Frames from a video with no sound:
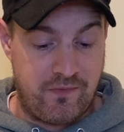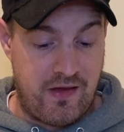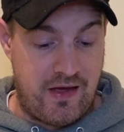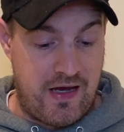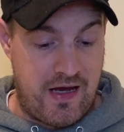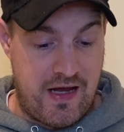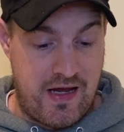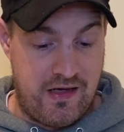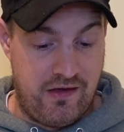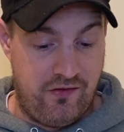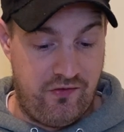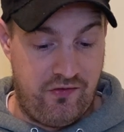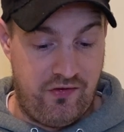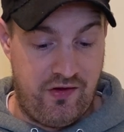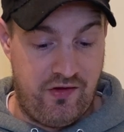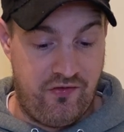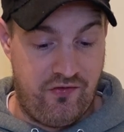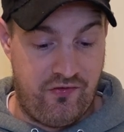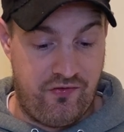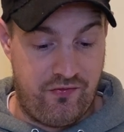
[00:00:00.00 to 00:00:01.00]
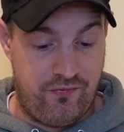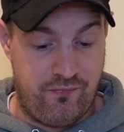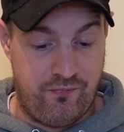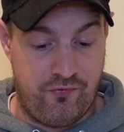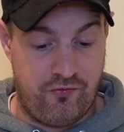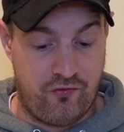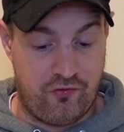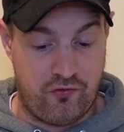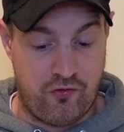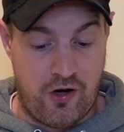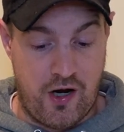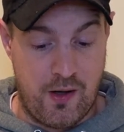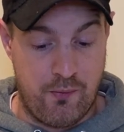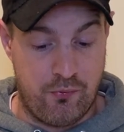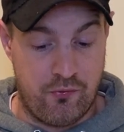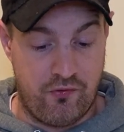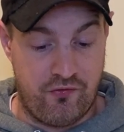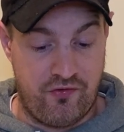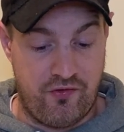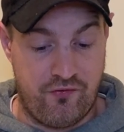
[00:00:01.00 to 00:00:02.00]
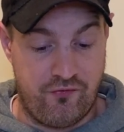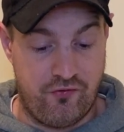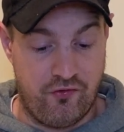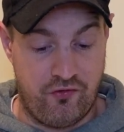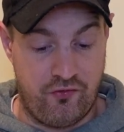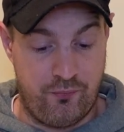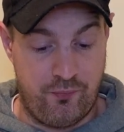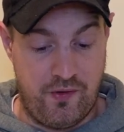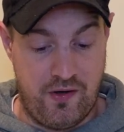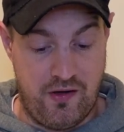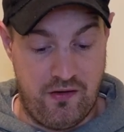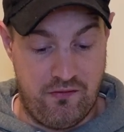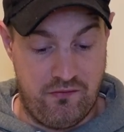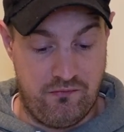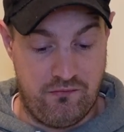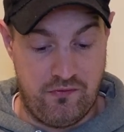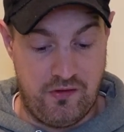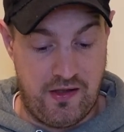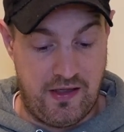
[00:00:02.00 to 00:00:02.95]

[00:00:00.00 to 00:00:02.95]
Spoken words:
and his subscribers have just been,